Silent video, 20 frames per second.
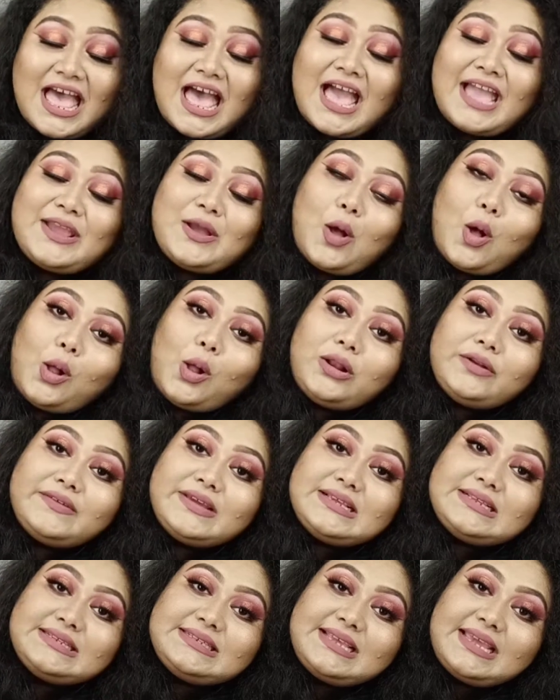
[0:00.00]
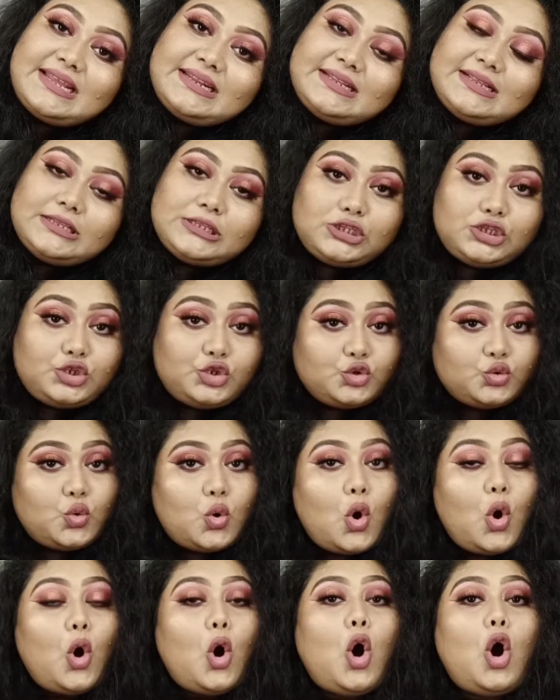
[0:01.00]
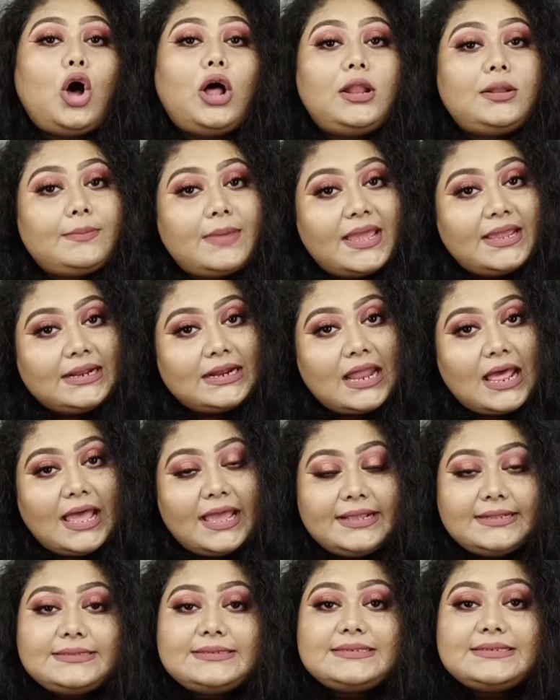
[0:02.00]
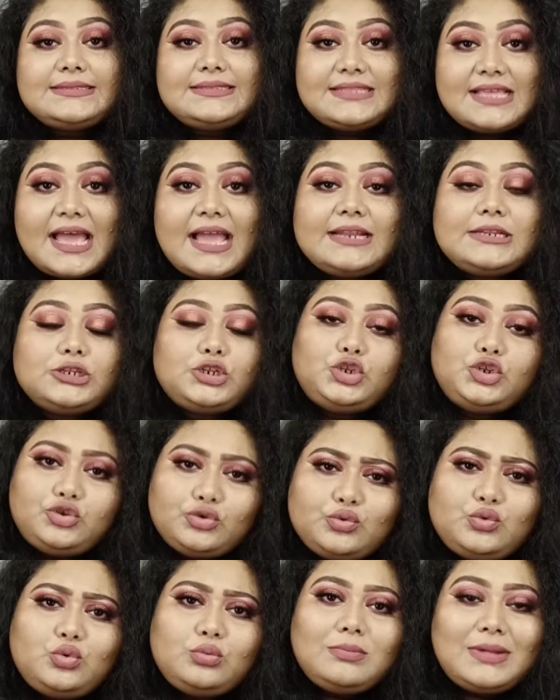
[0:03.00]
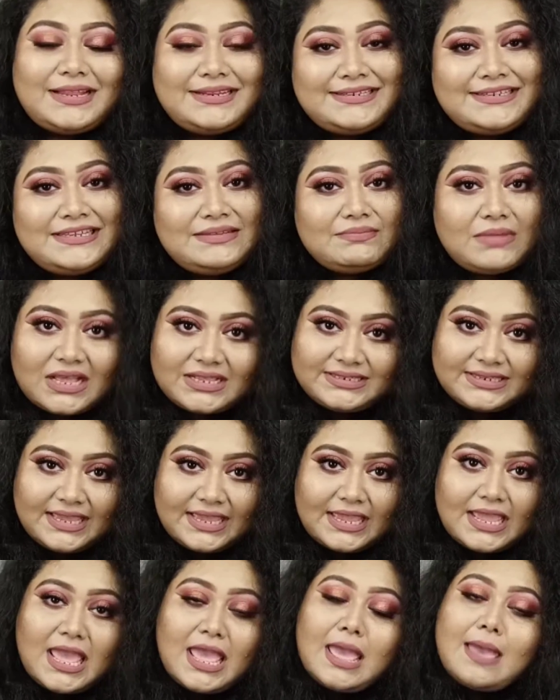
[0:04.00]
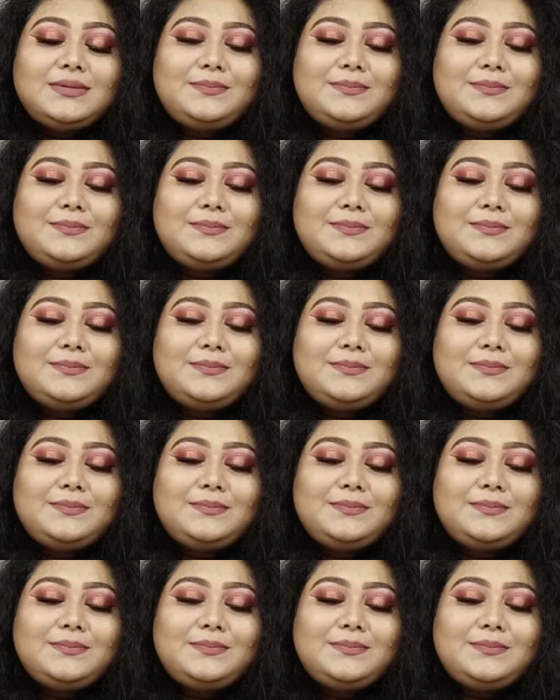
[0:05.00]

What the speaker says: I always say this to all my clients that do multi-masking,